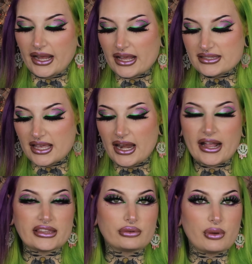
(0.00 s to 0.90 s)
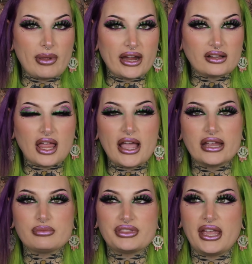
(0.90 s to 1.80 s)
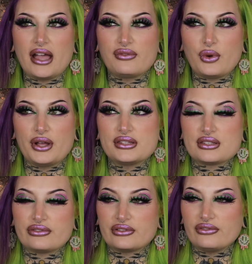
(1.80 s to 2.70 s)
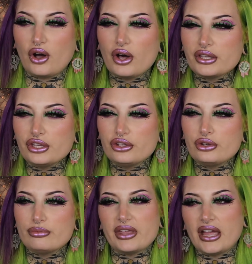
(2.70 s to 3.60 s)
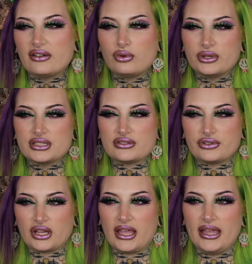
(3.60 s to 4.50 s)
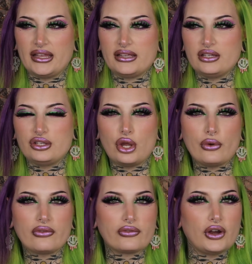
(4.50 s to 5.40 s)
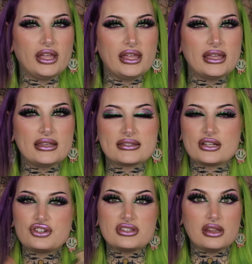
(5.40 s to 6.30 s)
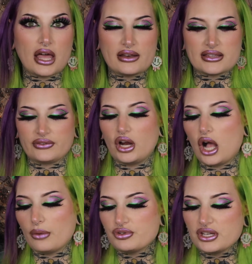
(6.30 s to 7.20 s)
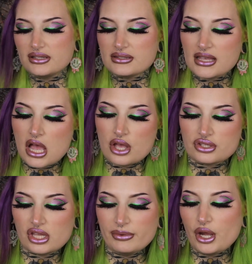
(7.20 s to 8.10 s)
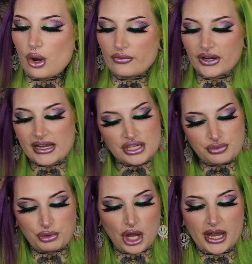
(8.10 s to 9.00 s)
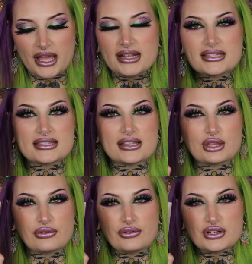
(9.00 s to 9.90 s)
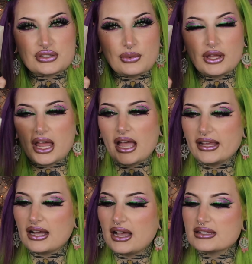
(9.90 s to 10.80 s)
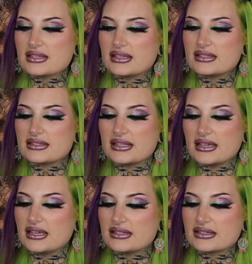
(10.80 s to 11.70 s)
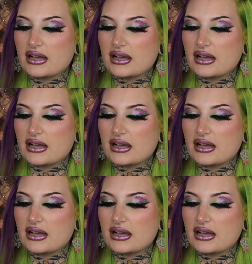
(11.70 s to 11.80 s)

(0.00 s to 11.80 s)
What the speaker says: like I said, I got the repair line, but they have ones for volume, they have ones for like no frizz. There's just a lot of different options. So let me go over each product. The first one I got is this